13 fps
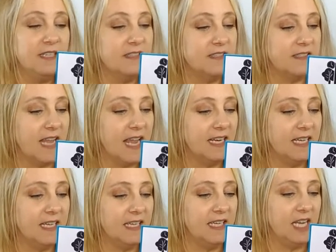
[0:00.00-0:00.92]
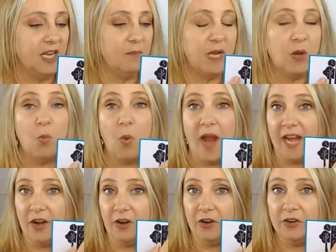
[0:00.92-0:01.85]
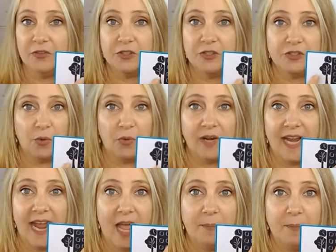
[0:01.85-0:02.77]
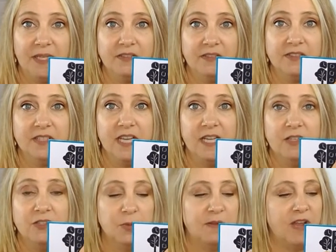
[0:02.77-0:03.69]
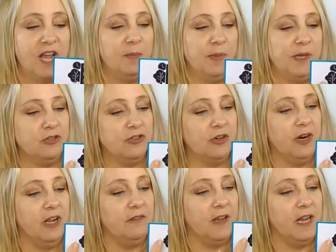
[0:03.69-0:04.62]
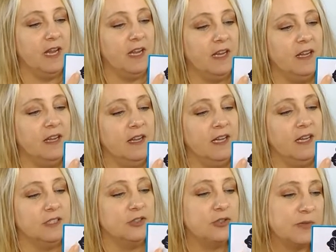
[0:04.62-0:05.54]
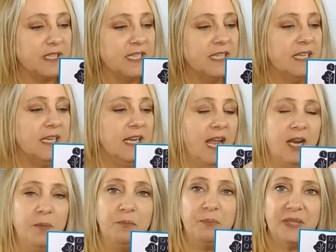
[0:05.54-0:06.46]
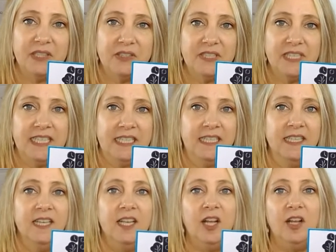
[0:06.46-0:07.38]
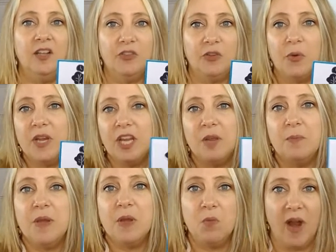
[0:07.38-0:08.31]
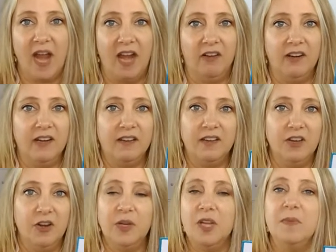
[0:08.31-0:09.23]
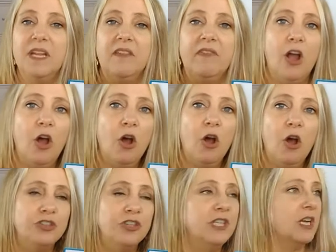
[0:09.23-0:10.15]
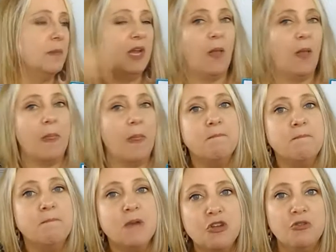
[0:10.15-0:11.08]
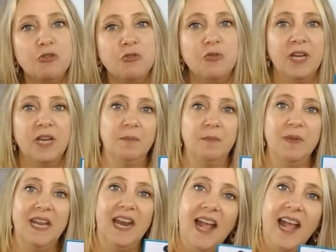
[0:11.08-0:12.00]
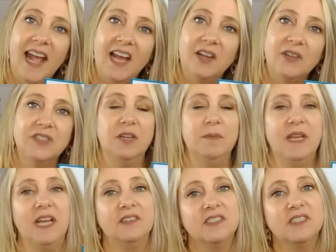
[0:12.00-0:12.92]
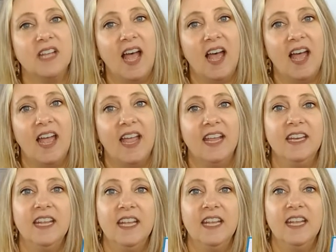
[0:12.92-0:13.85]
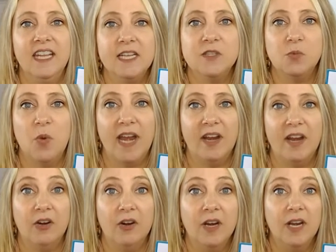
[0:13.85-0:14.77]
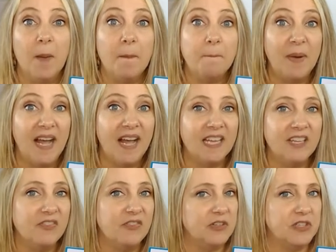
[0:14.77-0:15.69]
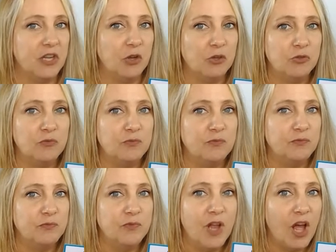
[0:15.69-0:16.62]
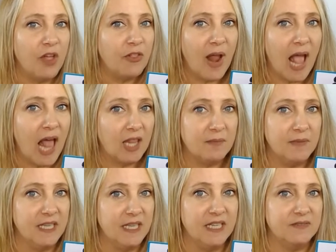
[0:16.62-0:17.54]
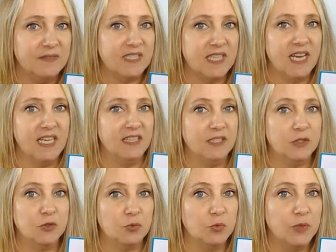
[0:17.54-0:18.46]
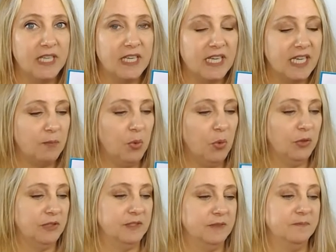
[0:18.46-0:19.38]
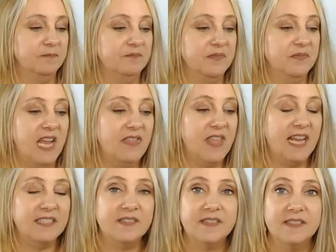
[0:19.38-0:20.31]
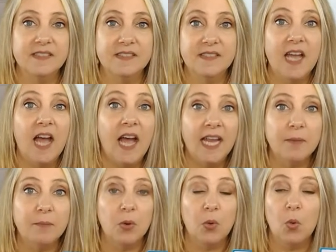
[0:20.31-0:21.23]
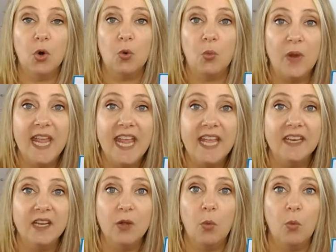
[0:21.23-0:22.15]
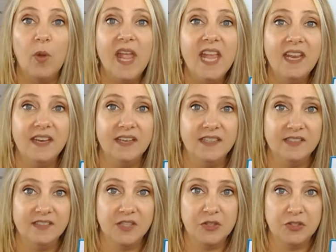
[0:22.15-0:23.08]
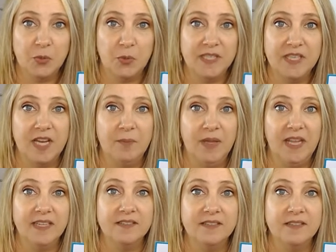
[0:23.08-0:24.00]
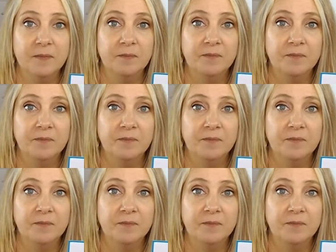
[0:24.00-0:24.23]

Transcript: Setting can be where the story happens. So we've got a picture of a tree and a building. So it could be where. It could be in the ocean. It could be on the moon. It could be in a house. It could be outside. It's where. But there's another element of setting that's really important, and that's time, or when. When did the story take place?